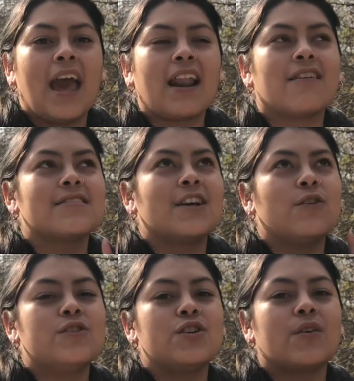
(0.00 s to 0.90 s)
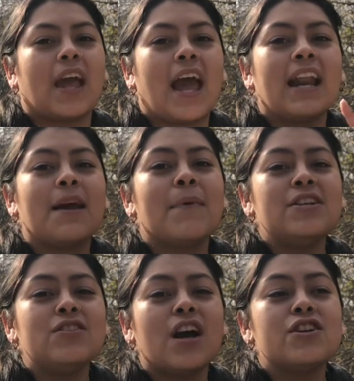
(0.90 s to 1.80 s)
And I was like, oh shoot, okay. And like,
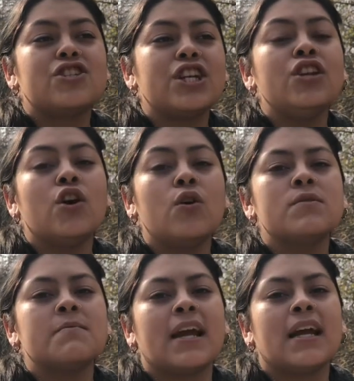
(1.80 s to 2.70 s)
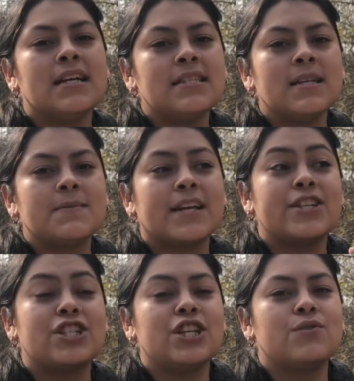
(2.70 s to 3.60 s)
mind you not, she knows my cousins
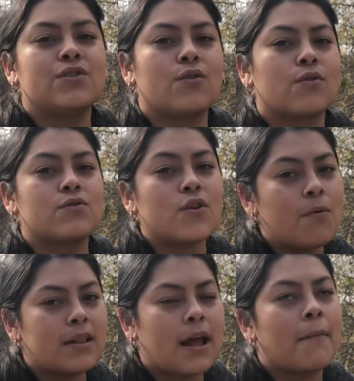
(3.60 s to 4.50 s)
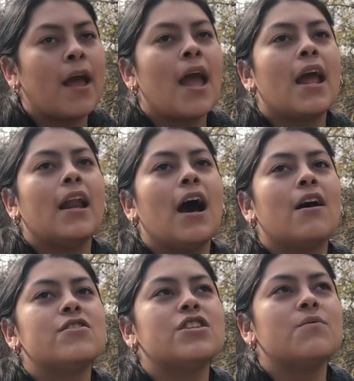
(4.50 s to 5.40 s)
because she used to go to school with them.
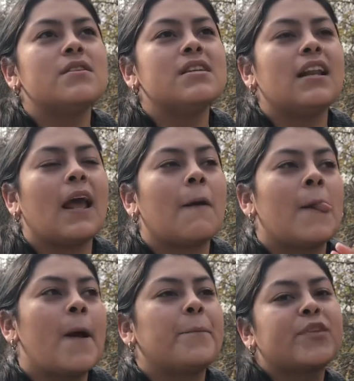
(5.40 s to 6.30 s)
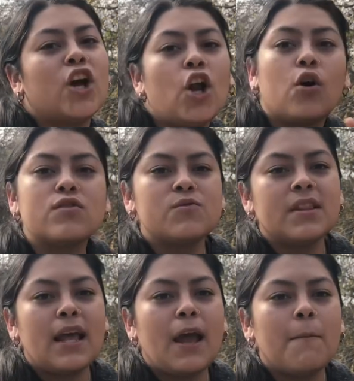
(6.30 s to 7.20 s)
Now she wasn't like close
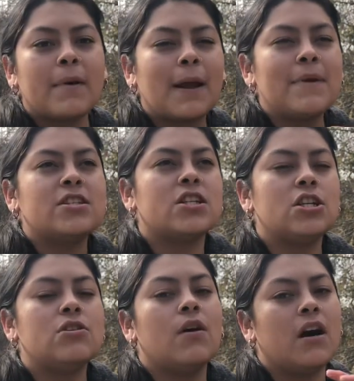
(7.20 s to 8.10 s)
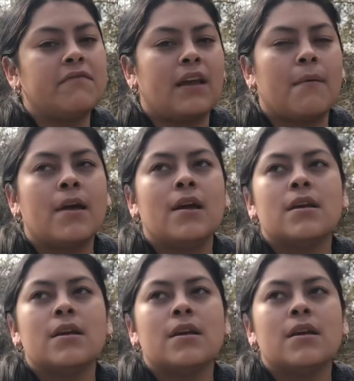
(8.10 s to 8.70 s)
with them, but I mean, she knew of them.